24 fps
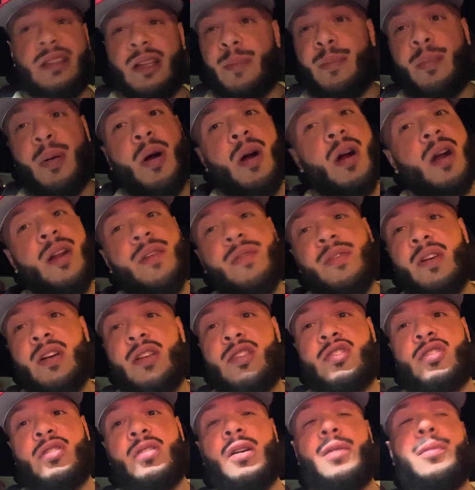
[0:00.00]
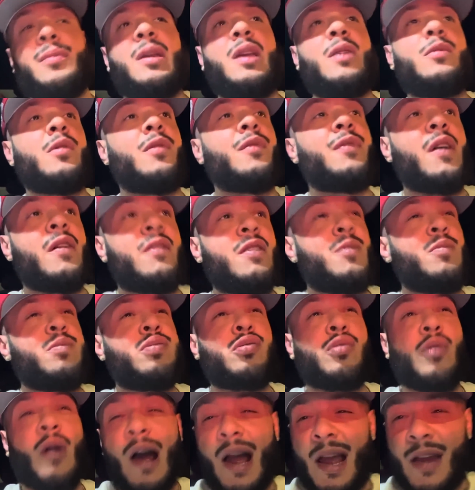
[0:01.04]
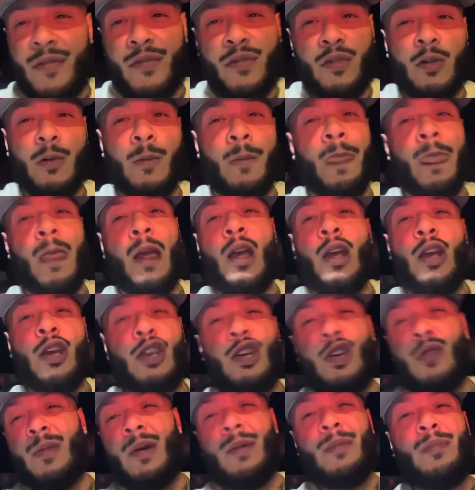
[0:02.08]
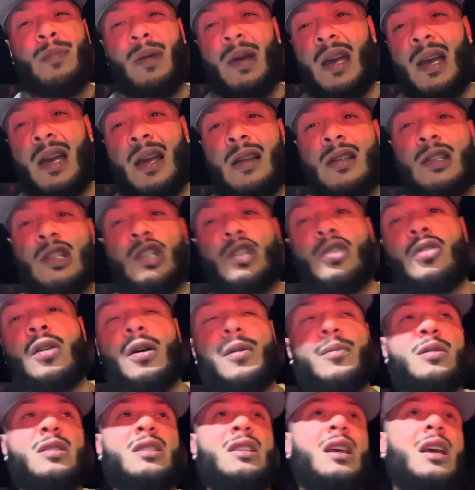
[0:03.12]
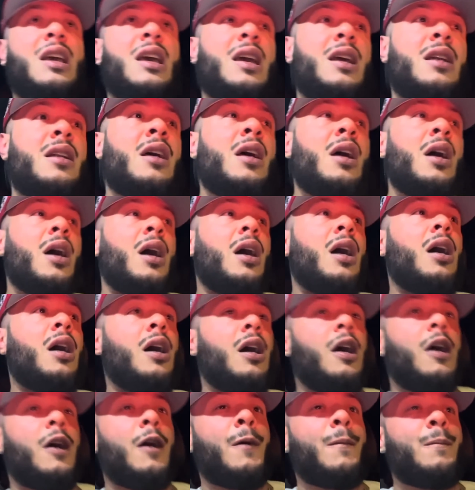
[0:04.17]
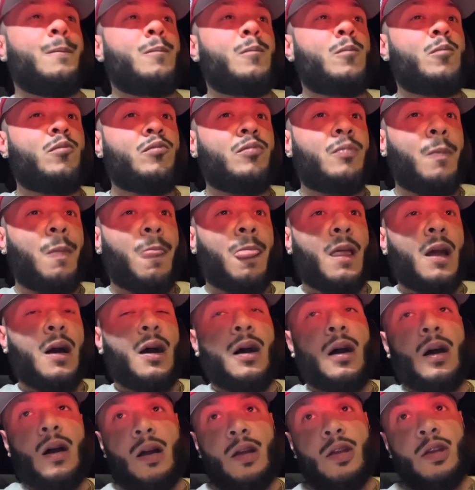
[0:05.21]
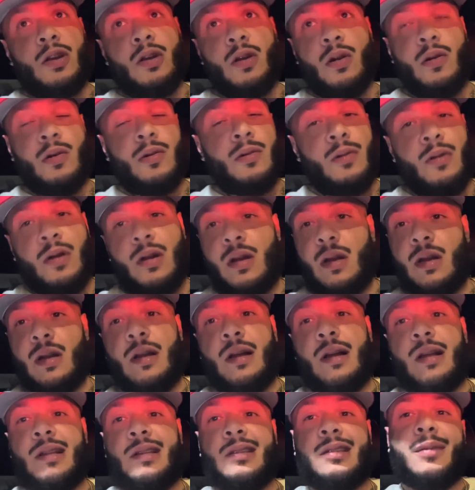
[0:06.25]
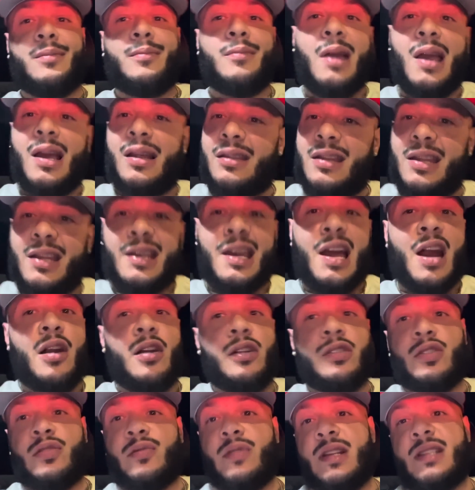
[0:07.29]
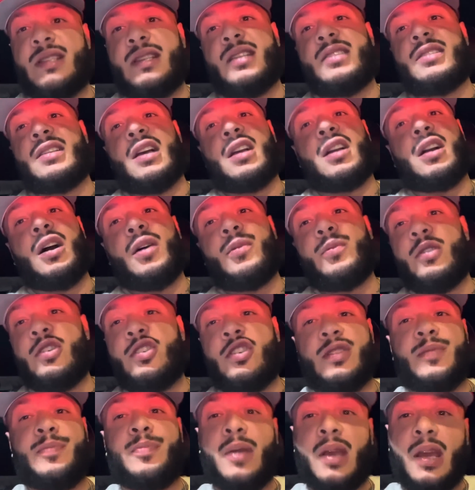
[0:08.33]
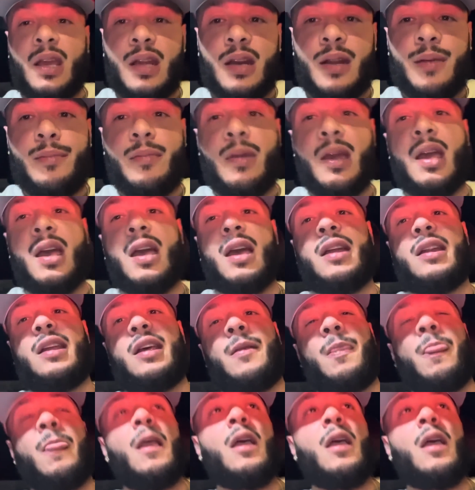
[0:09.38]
part of us. You know what I mean? We're very prideful human beings. You know what I'm saying? The manly characteristics that come with just being a man, and